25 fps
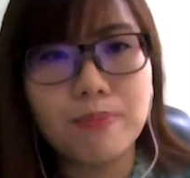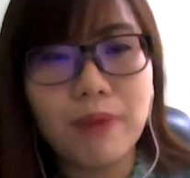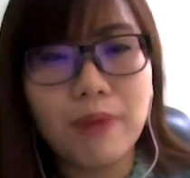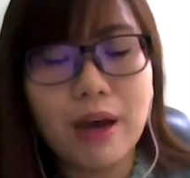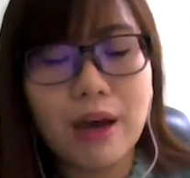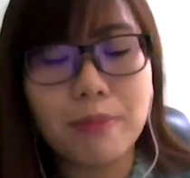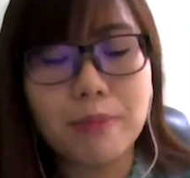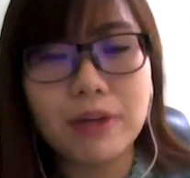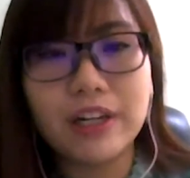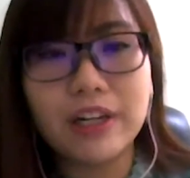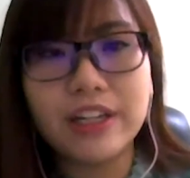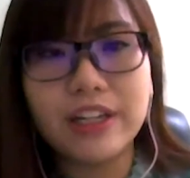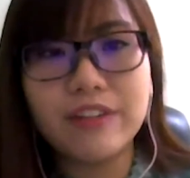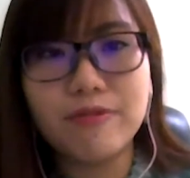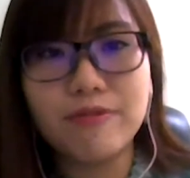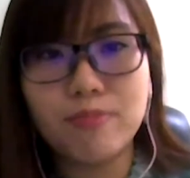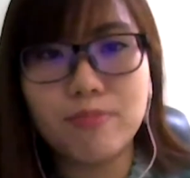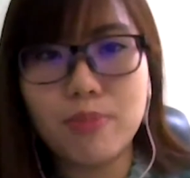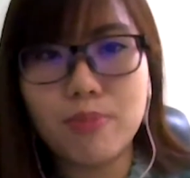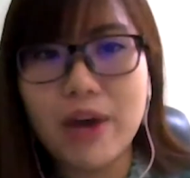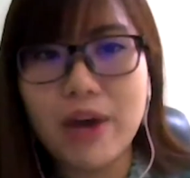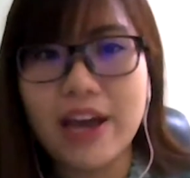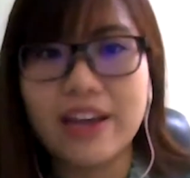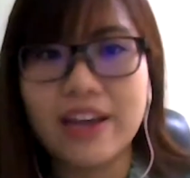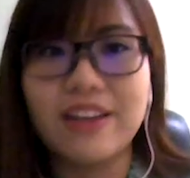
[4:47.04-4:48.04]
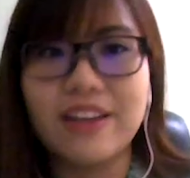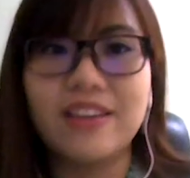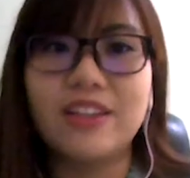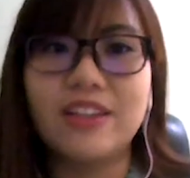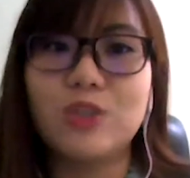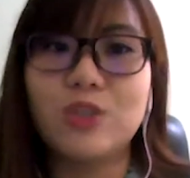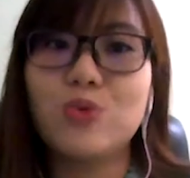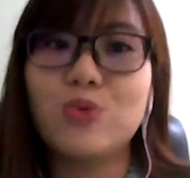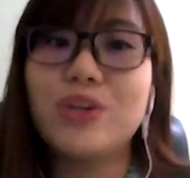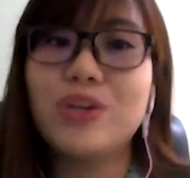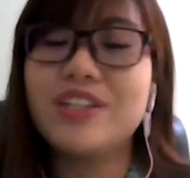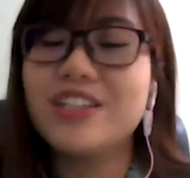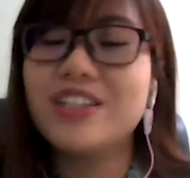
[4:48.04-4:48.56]
I believe back in the
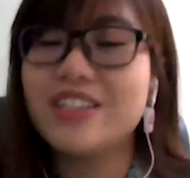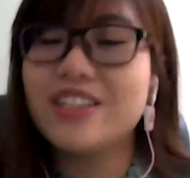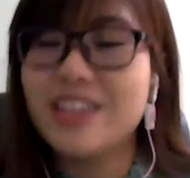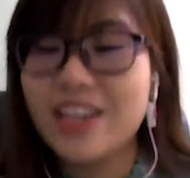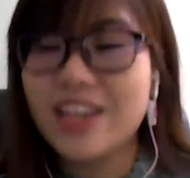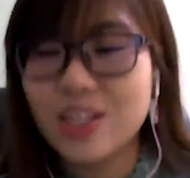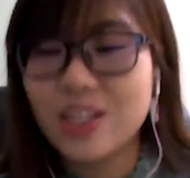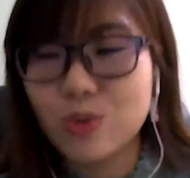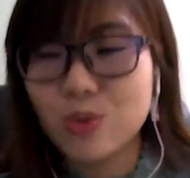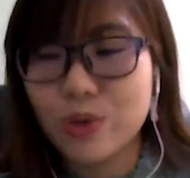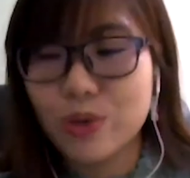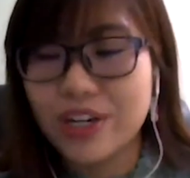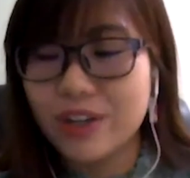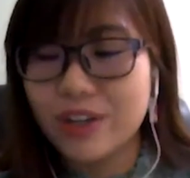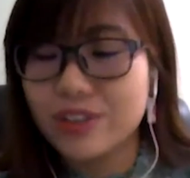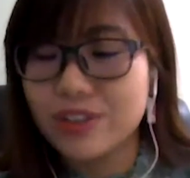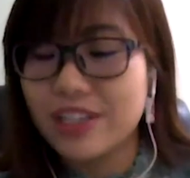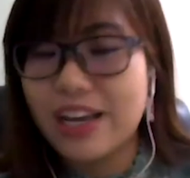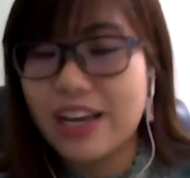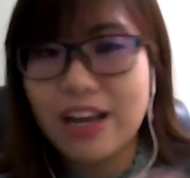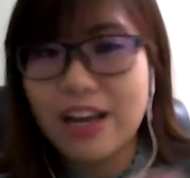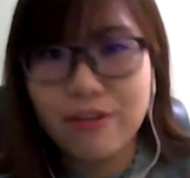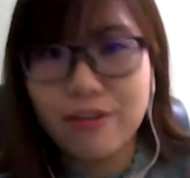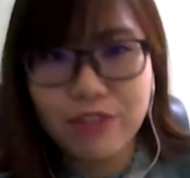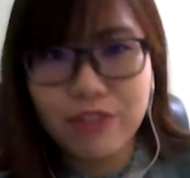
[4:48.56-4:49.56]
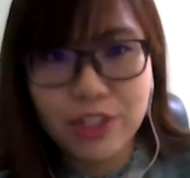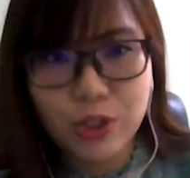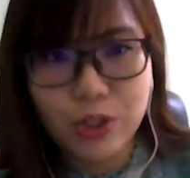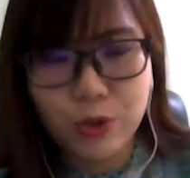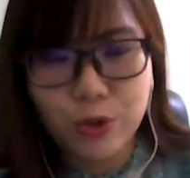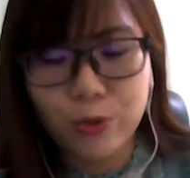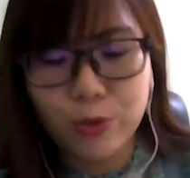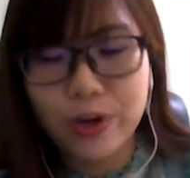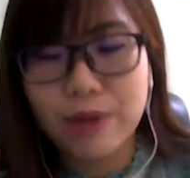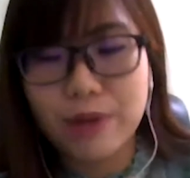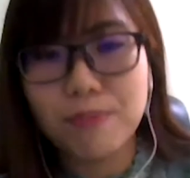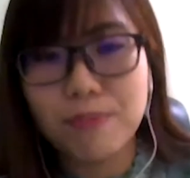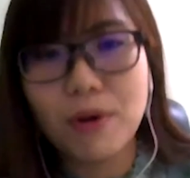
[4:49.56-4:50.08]
2010s when I was an avid
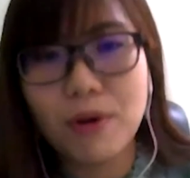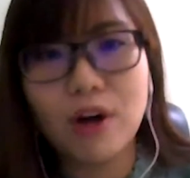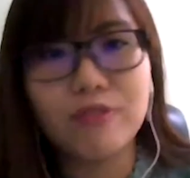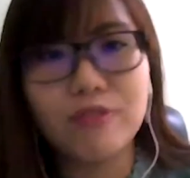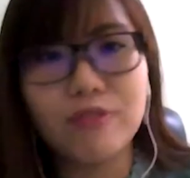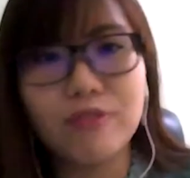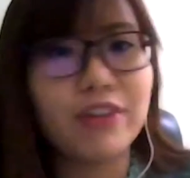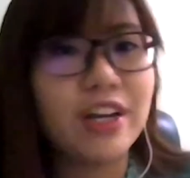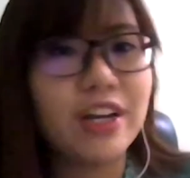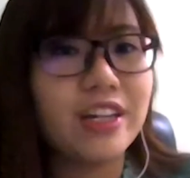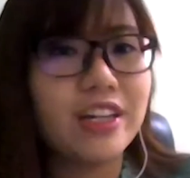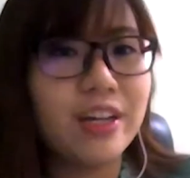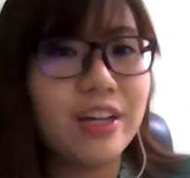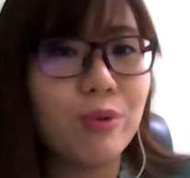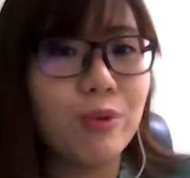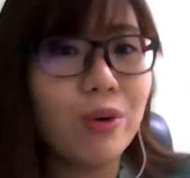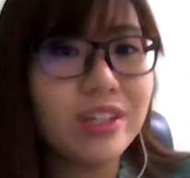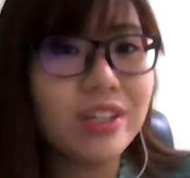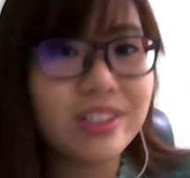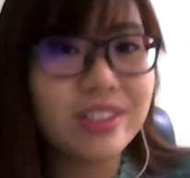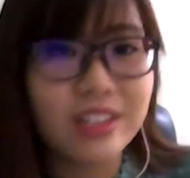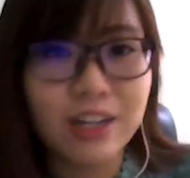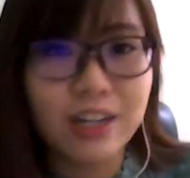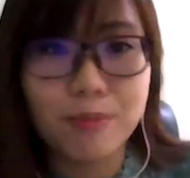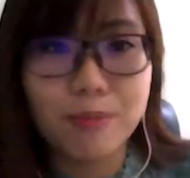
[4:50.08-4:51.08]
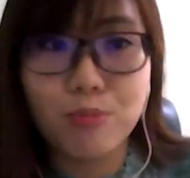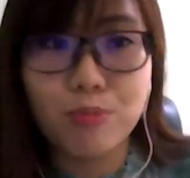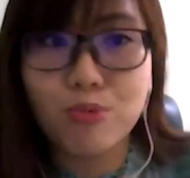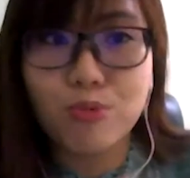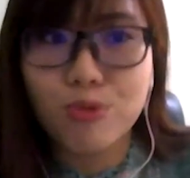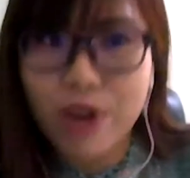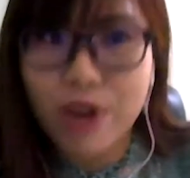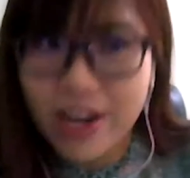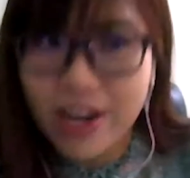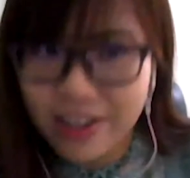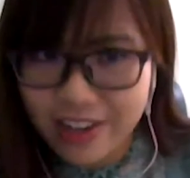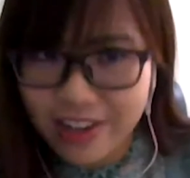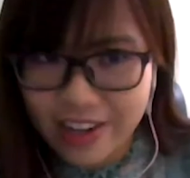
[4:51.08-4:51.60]
Korean pop fan, it was a
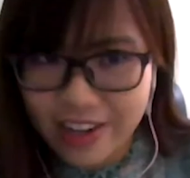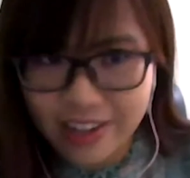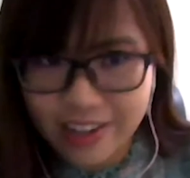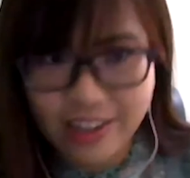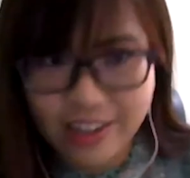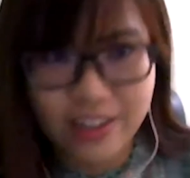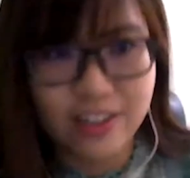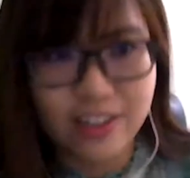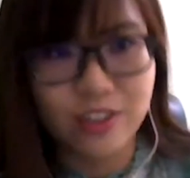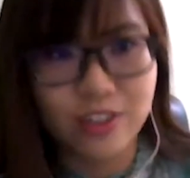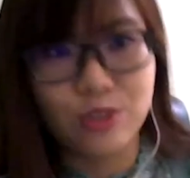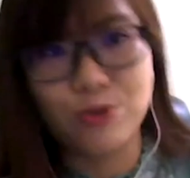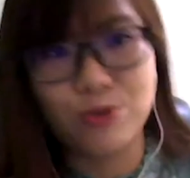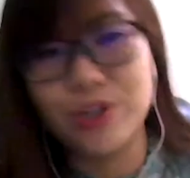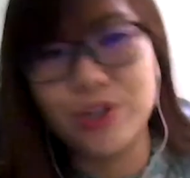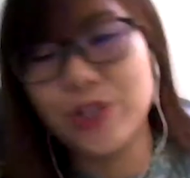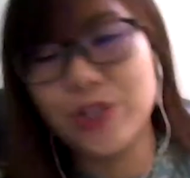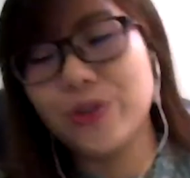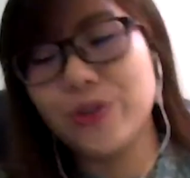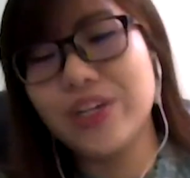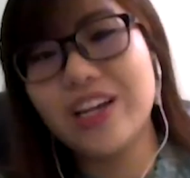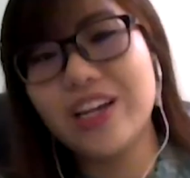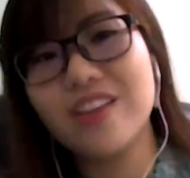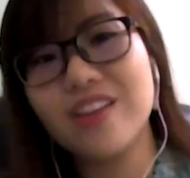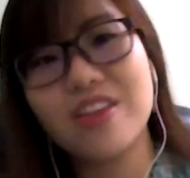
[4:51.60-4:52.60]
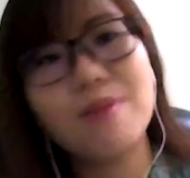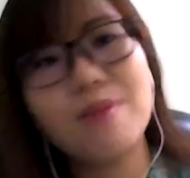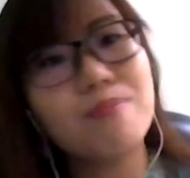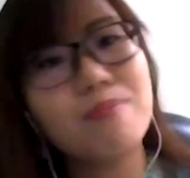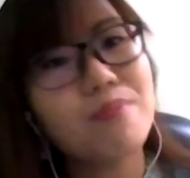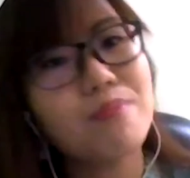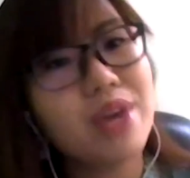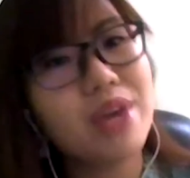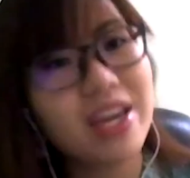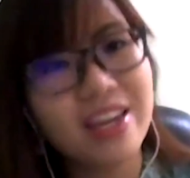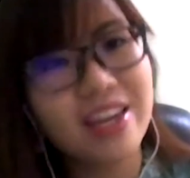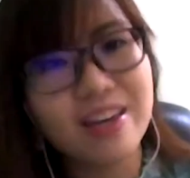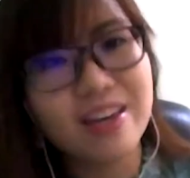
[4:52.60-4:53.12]
breakneck industry. You either
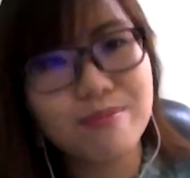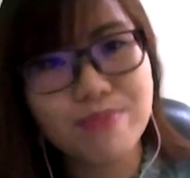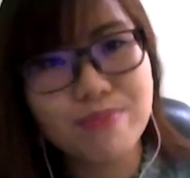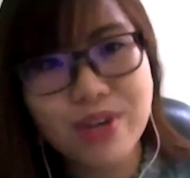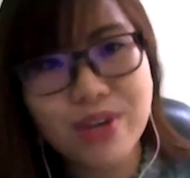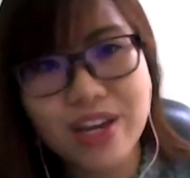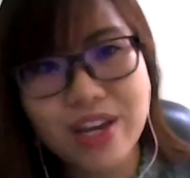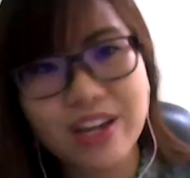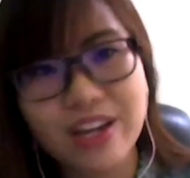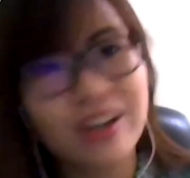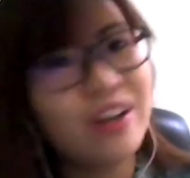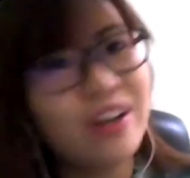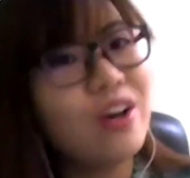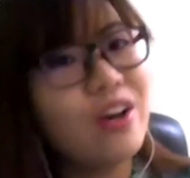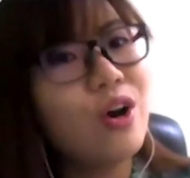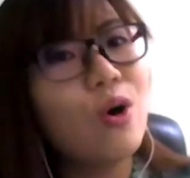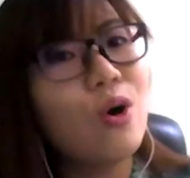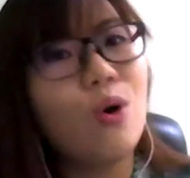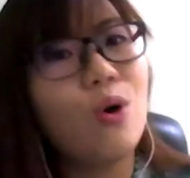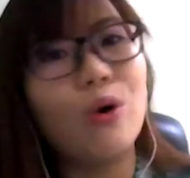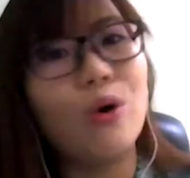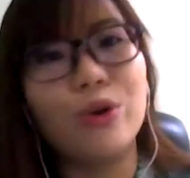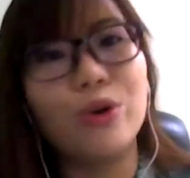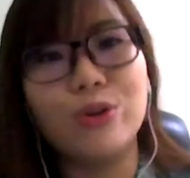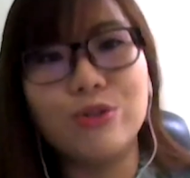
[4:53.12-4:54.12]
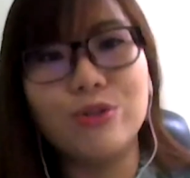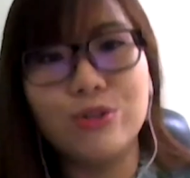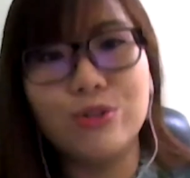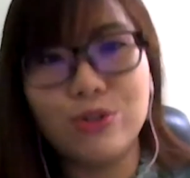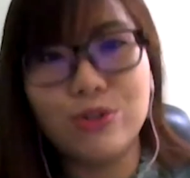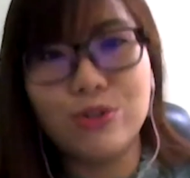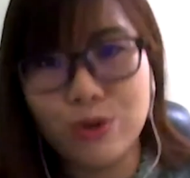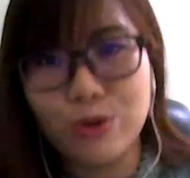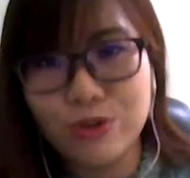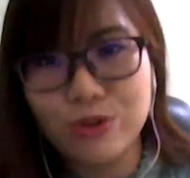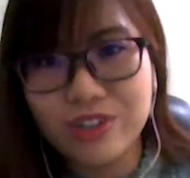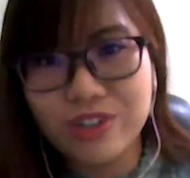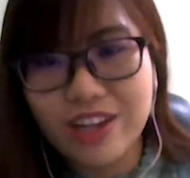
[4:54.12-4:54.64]
make it big or you
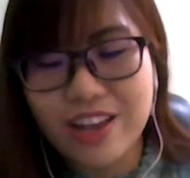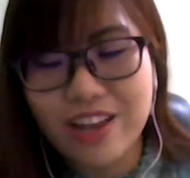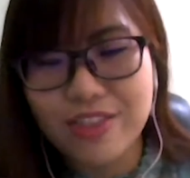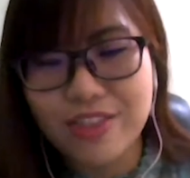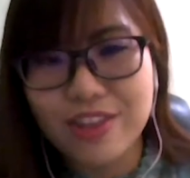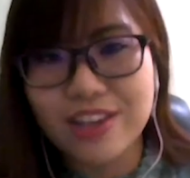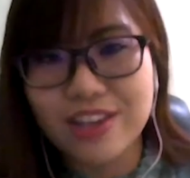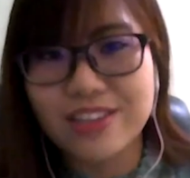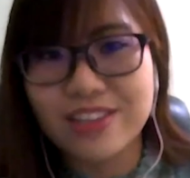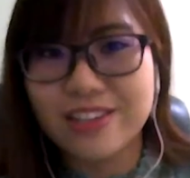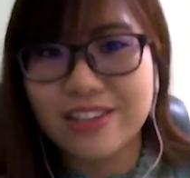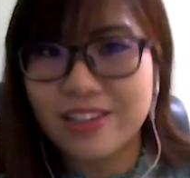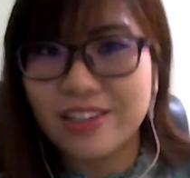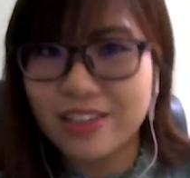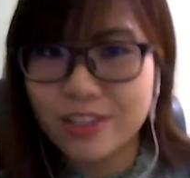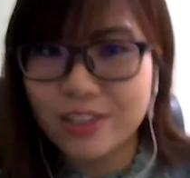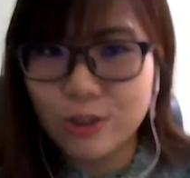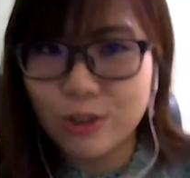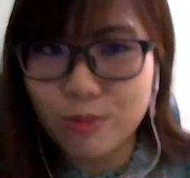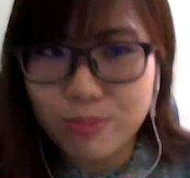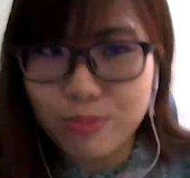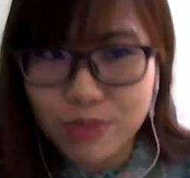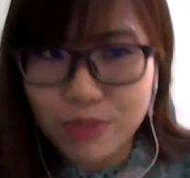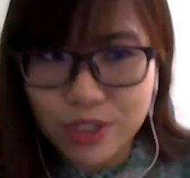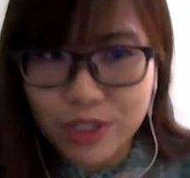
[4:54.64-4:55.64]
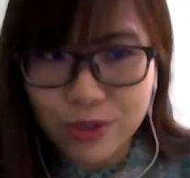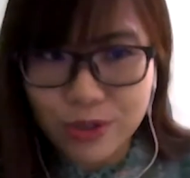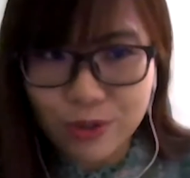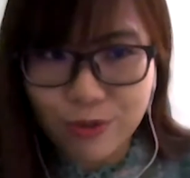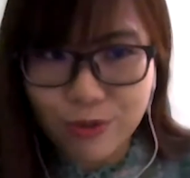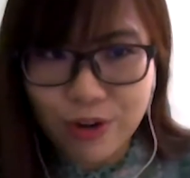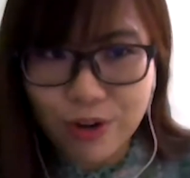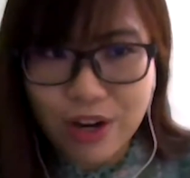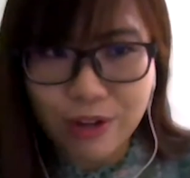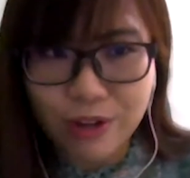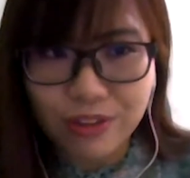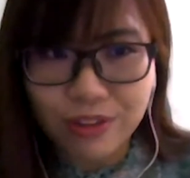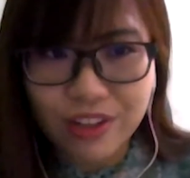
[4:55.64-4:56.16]
don't, and there's little middle
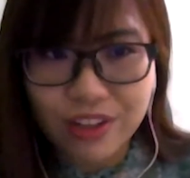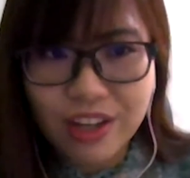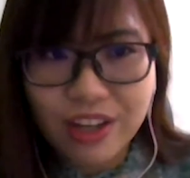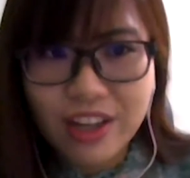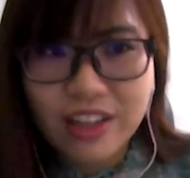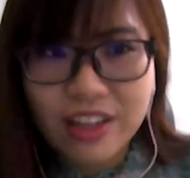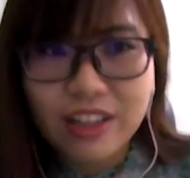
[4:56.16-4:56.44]
ground.